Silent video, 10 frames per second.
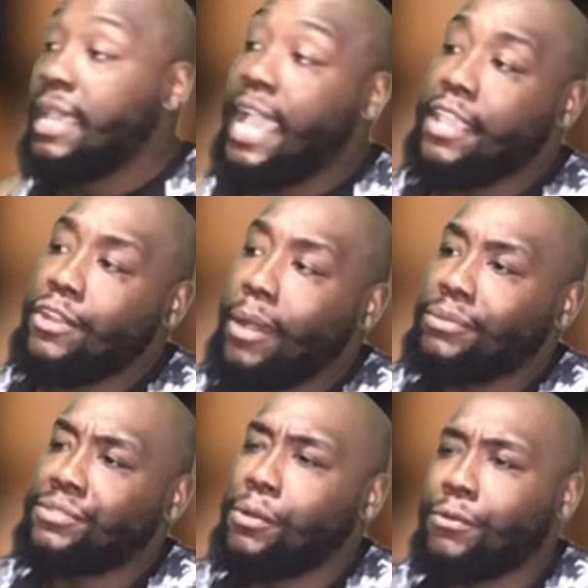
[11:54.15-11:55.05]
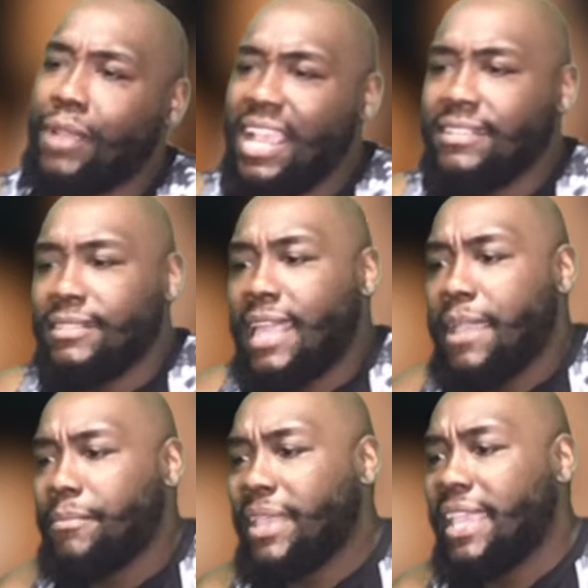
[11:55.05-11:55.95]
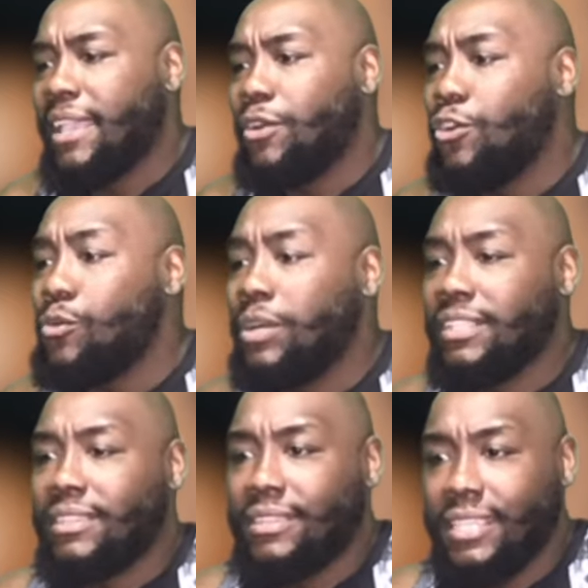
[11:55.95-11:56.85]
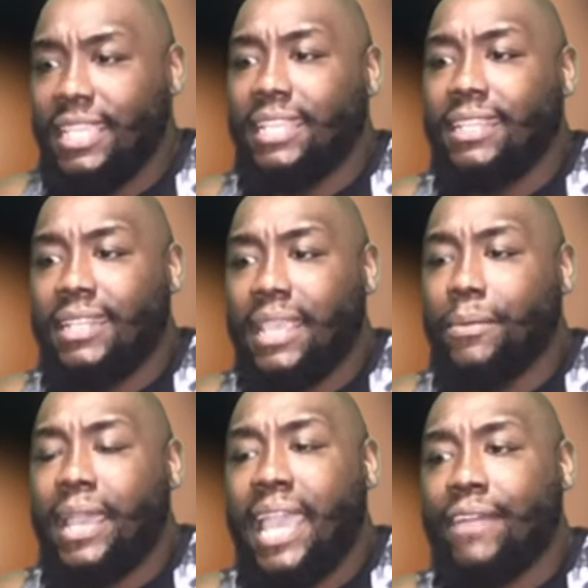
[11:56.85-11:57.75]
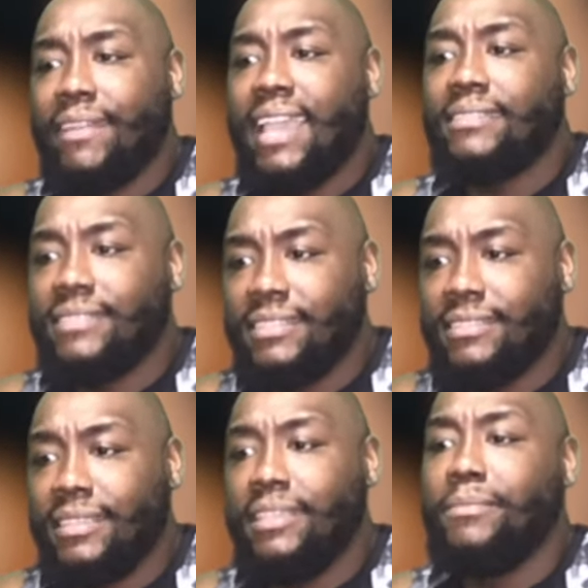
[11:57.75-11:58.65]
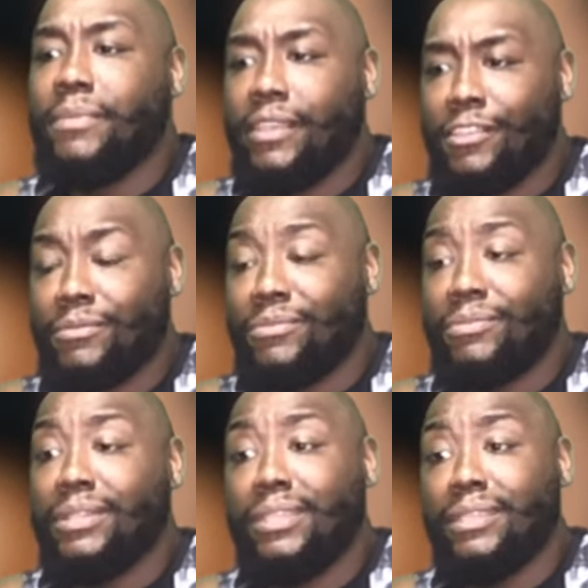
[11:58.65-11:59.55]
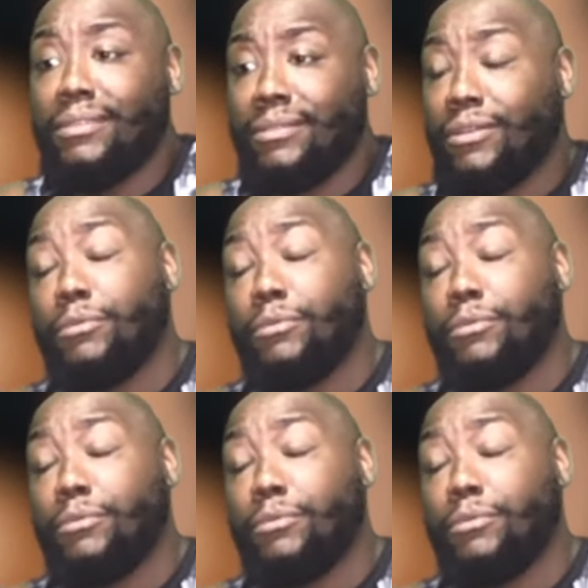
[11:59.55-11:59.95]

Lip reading: And you know, it was so crazy. Like, man, who would think that they would have access to emails from 20 years ago?